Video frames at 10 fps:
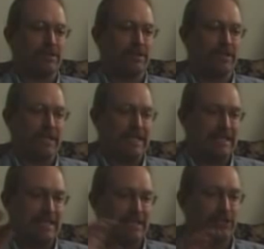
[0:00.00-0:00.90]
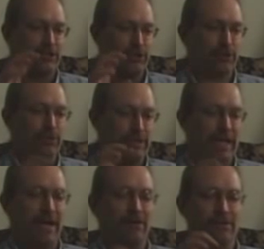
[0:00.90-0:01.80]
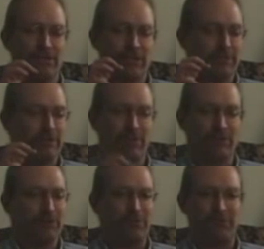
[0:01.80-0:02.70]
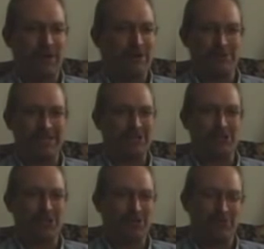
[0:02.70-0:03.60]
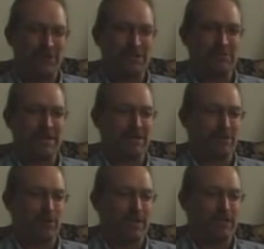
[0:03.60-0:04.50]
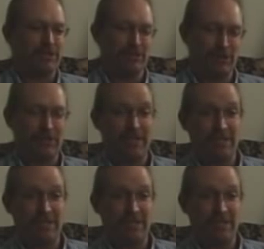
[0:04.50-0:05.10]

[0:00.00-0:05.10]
that gets you down to some of the most foundational, fundamental questions,